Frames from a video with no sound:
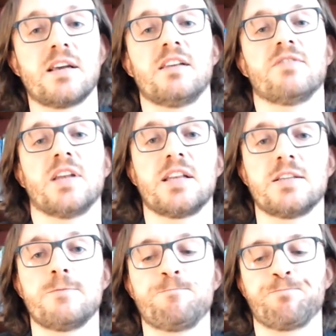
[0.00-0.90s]
I live in
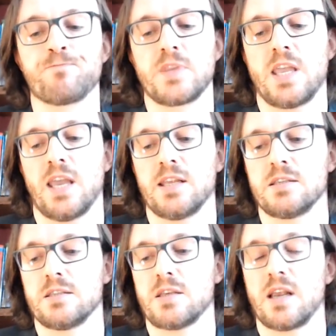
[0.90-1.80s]
London,
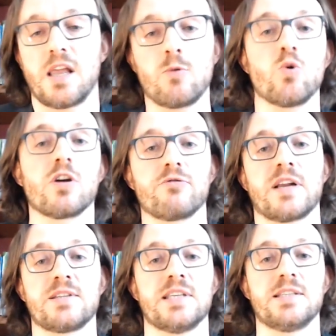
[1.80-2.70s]
and I like walking
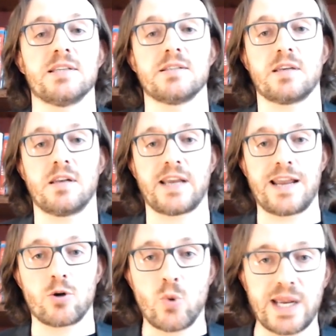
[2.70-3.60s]
around cities. I like
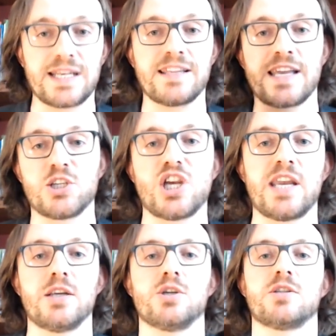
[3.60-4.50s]
how quickly they
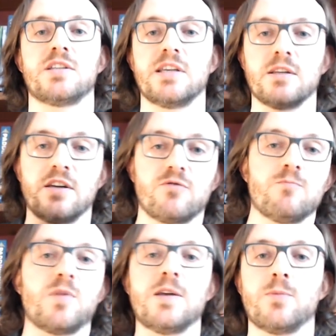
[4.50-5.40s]
change, seeing the
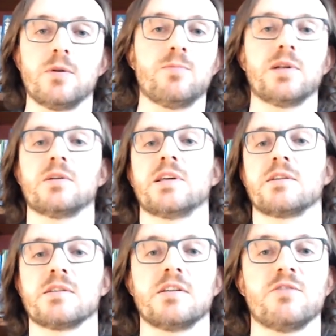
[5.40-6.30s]
different people, the
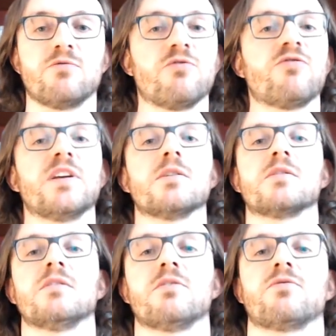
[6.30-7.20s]
buildings, the different
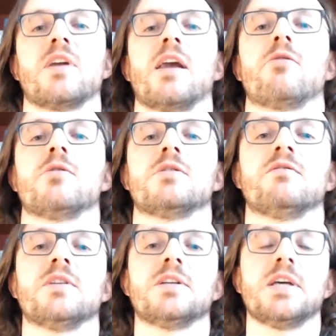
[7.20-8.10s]
fields, the different areas
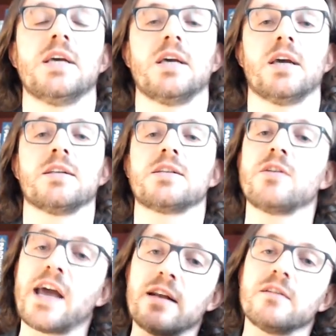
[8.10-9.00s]
of it. And so
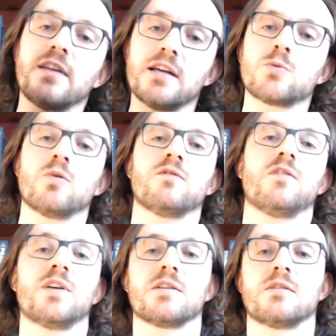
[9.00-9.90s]
that's one of
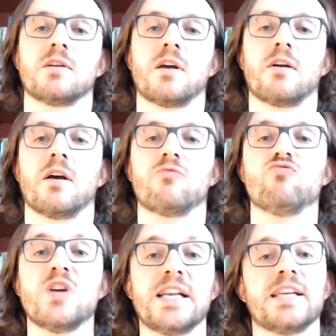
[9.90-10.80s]
the things that I
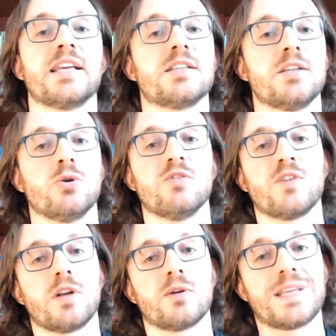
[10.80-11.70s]
really need to do. If
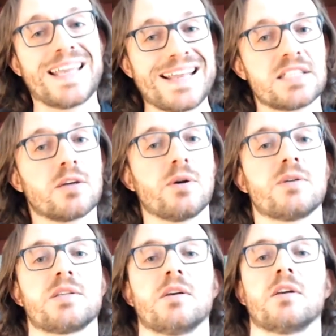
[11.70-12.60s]
I don't get to go
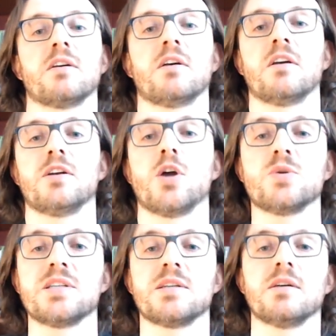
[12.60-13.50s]
outside, I
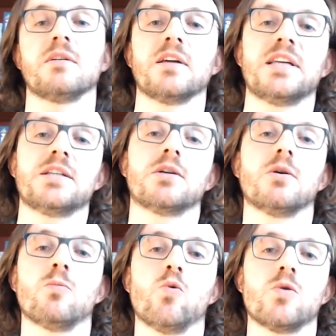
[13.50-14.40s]
notice it and I need to go
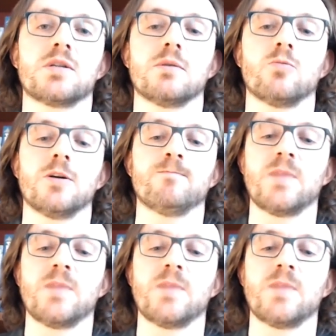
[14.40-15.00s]
and walk somewhere.